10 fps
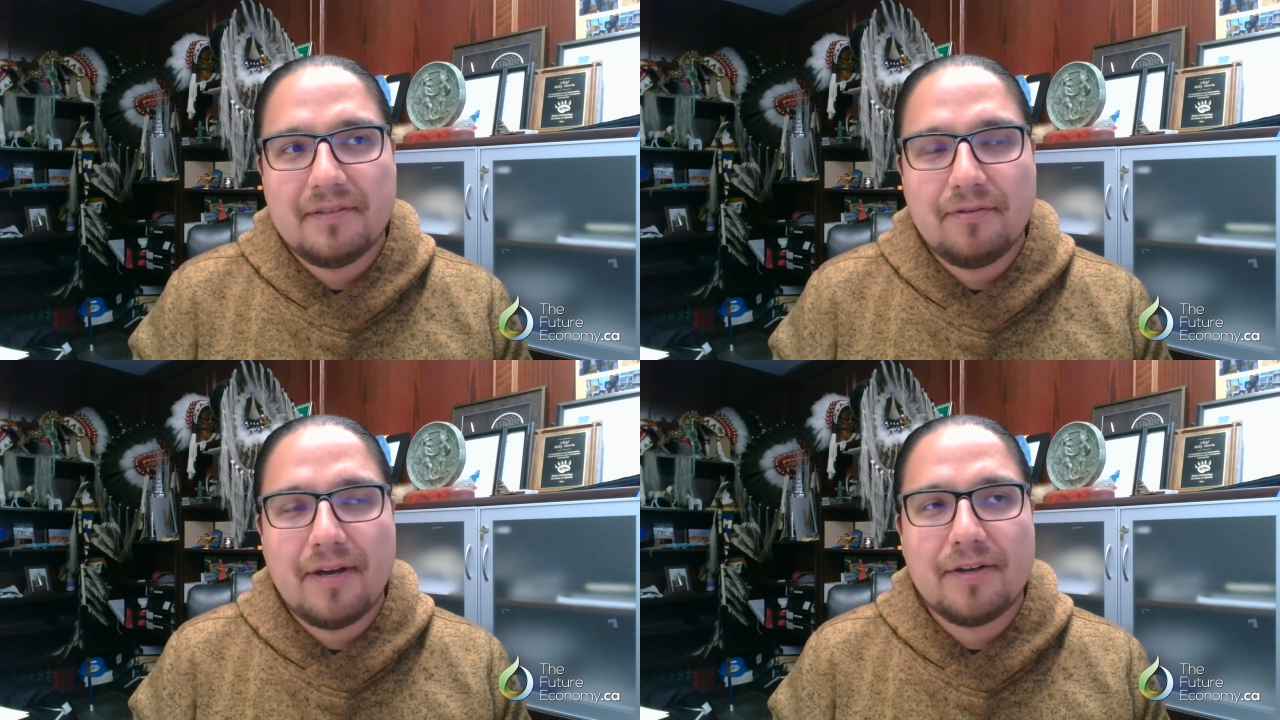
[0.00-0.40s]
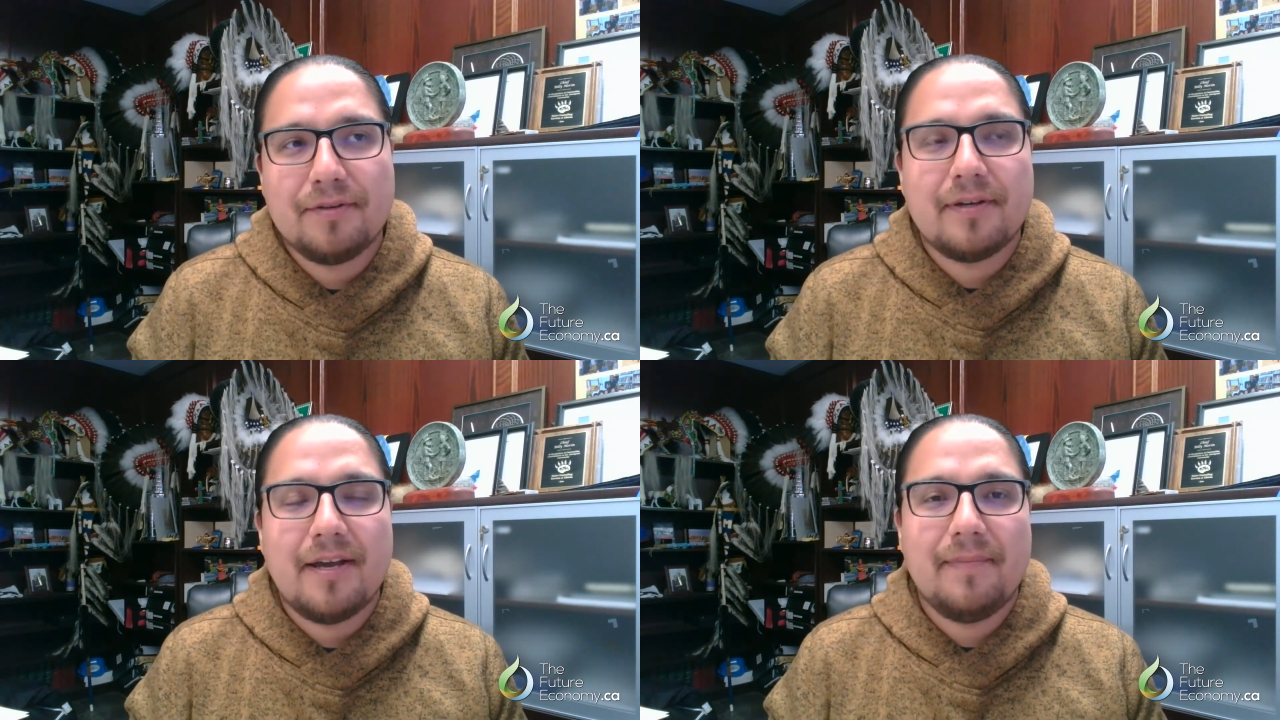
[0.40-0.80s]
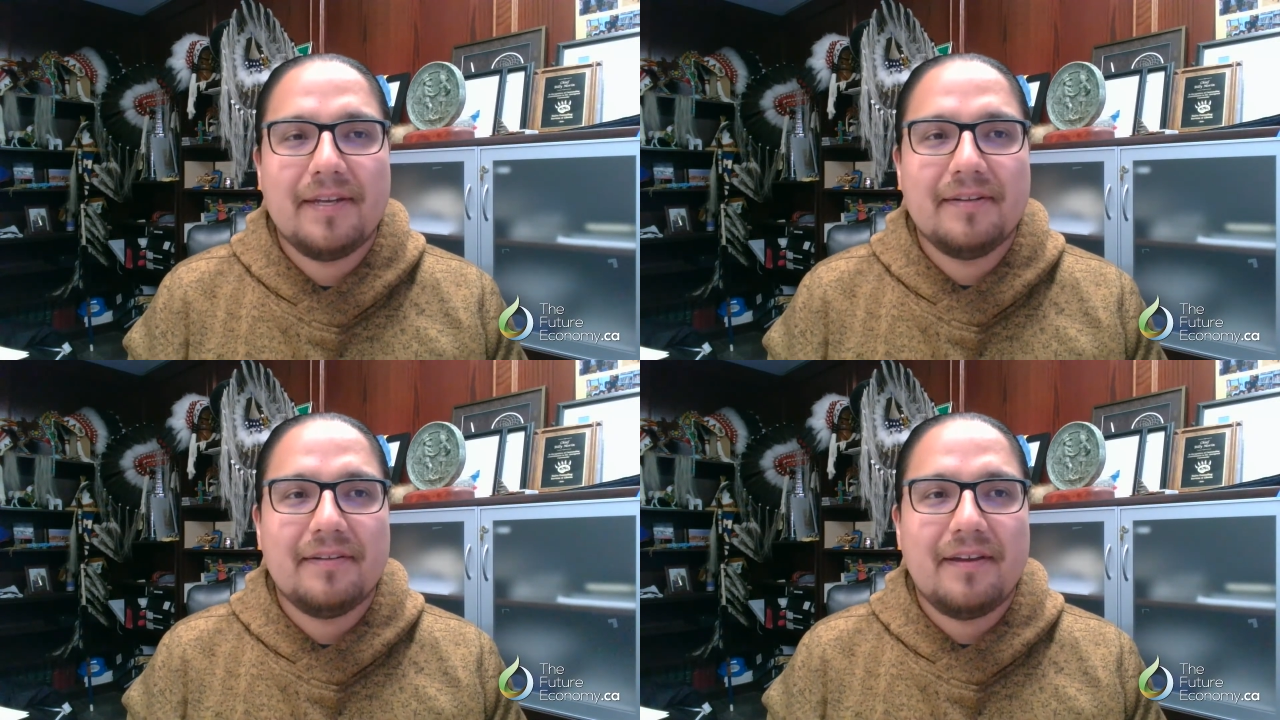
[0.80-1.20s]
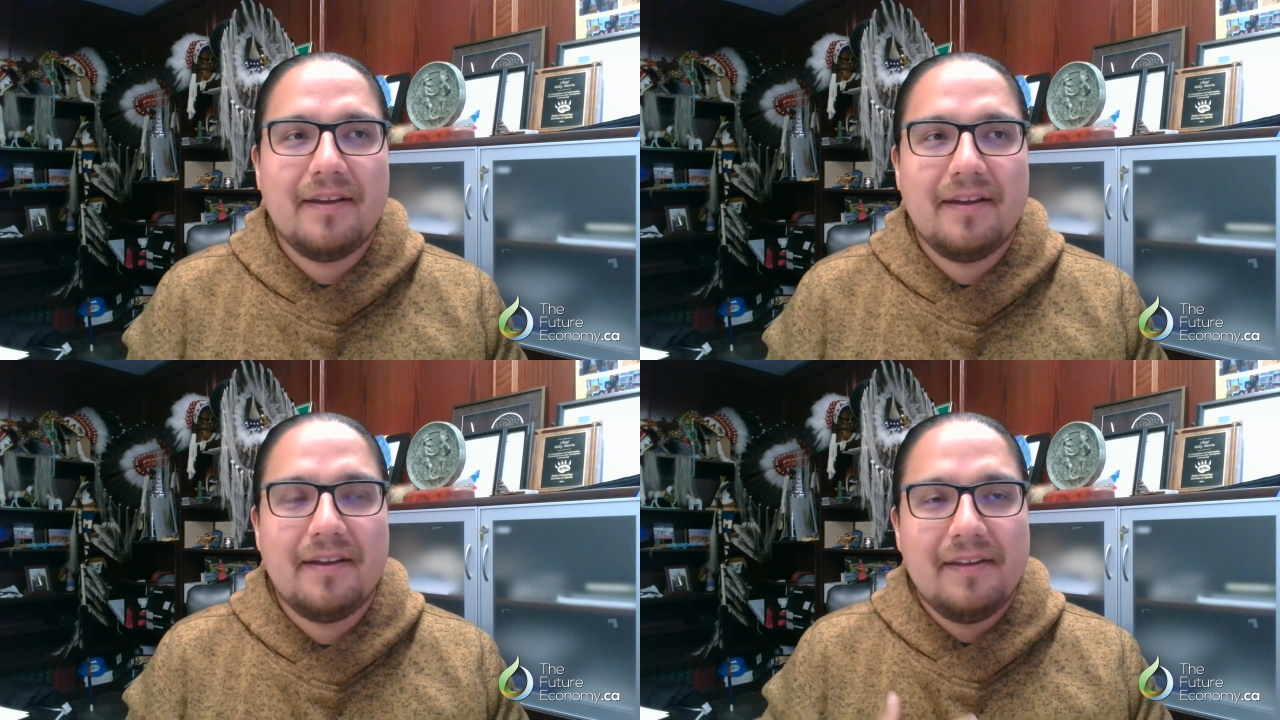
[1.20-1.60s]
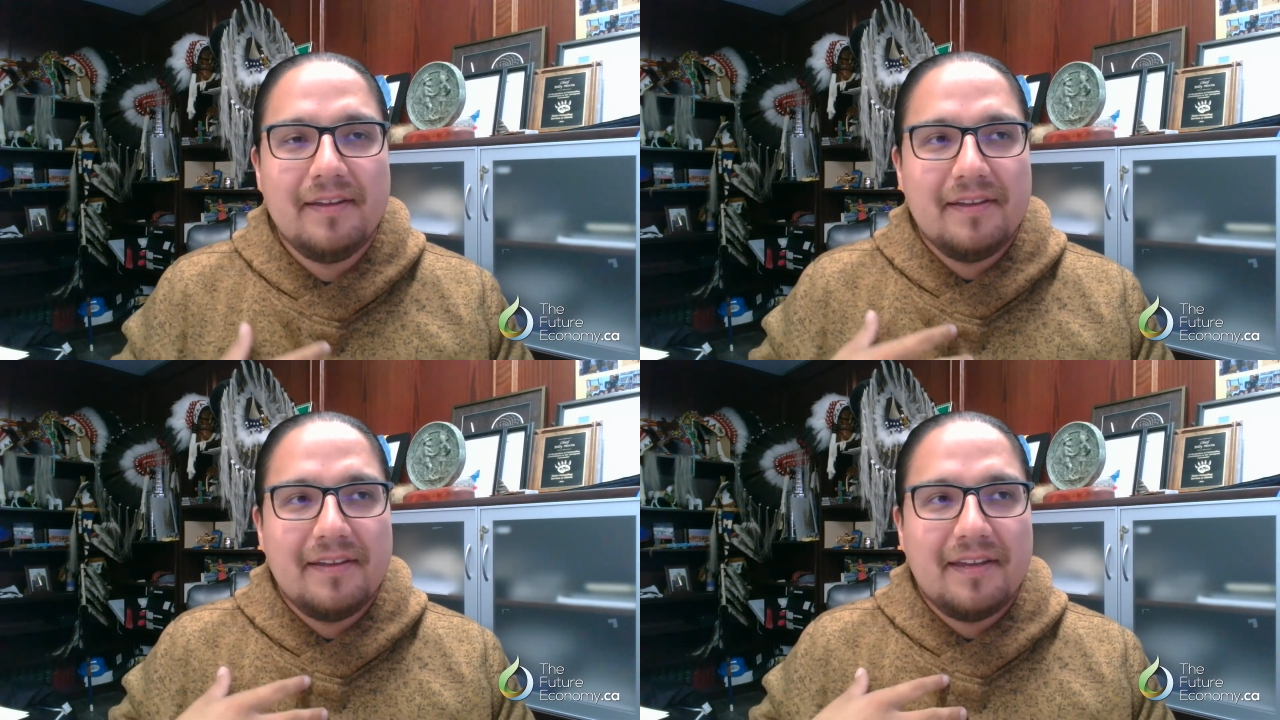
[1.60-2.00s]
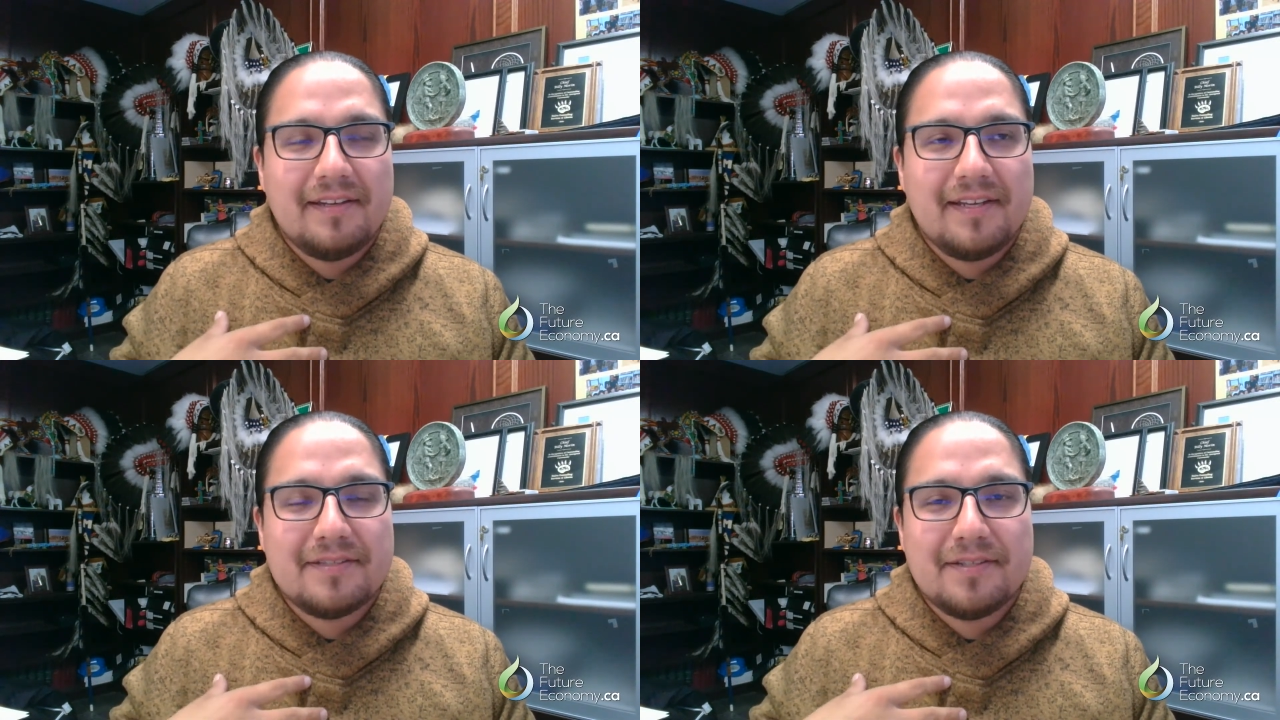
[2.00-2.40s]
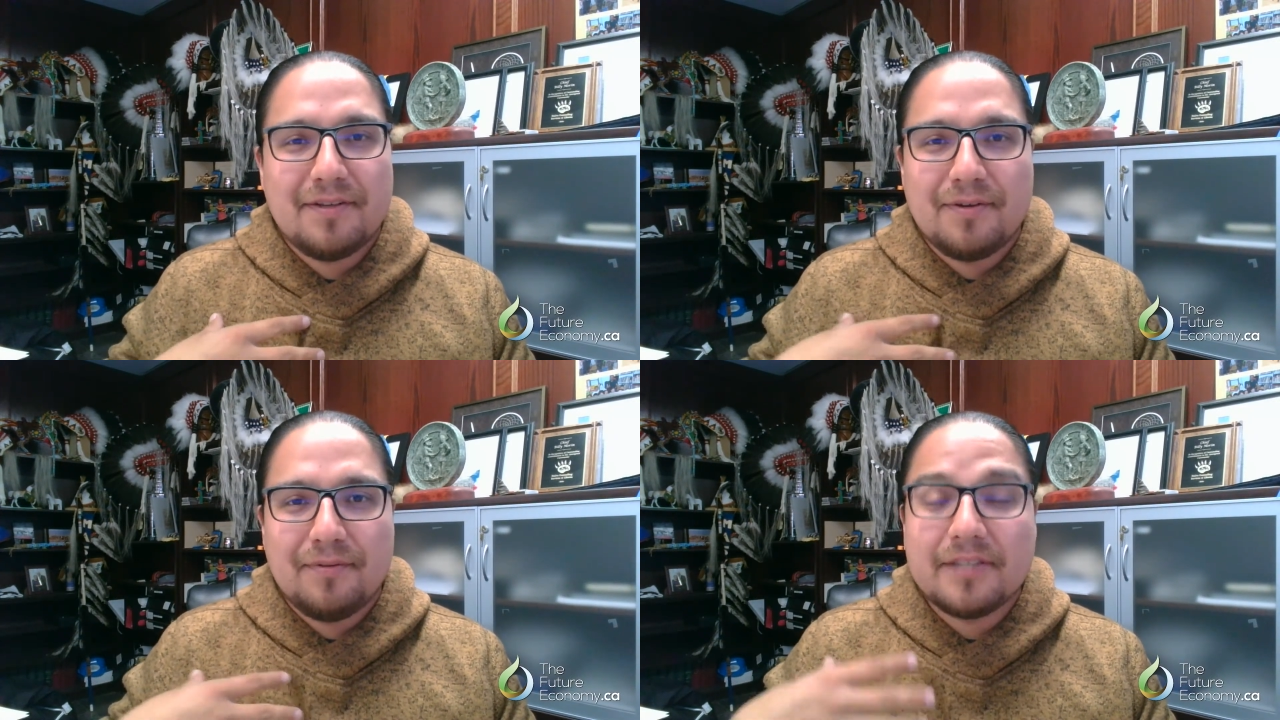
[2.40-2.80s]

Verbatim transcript: You got to come in uh, and get to know,